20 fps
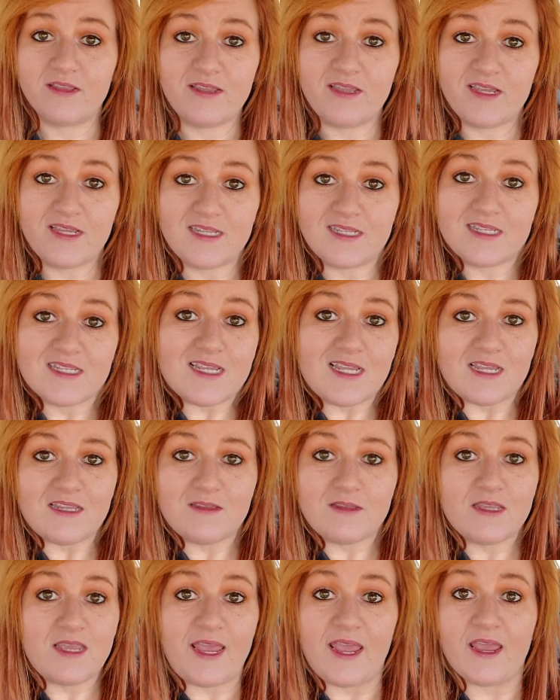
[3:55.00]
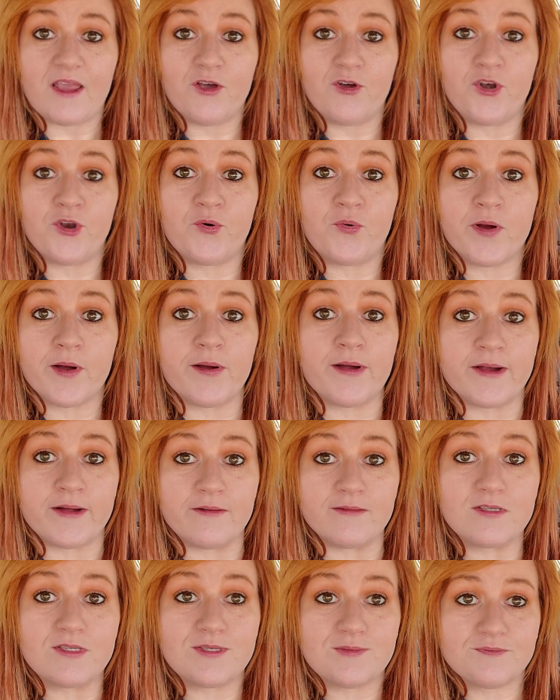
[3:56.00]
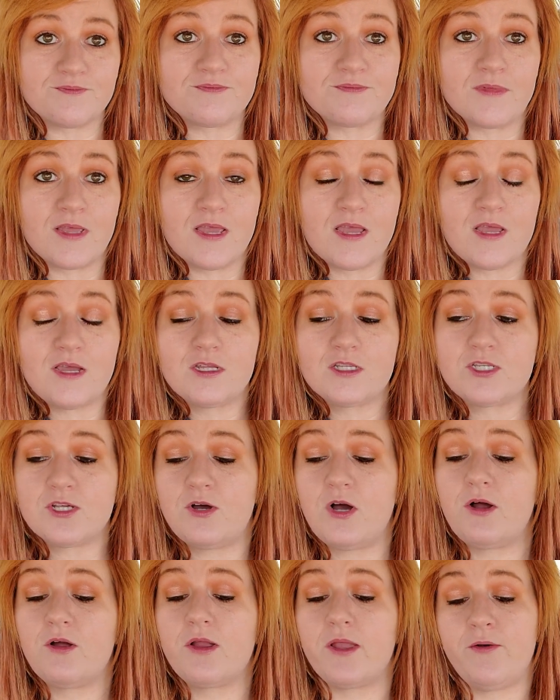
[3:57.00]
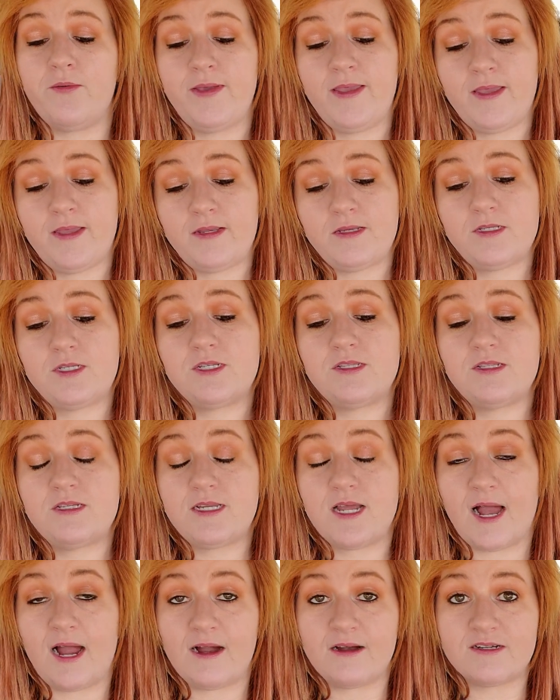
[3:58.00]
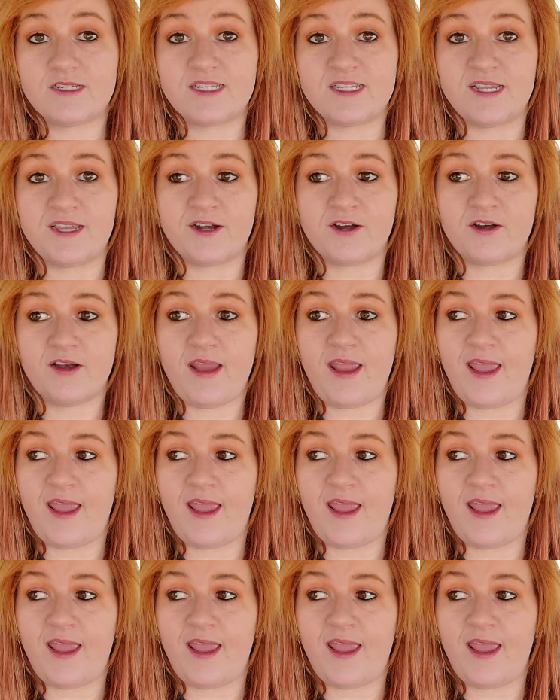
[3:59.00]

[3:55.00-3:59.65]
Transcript: it, it can't go nowhere else. So I'll go in to the tire center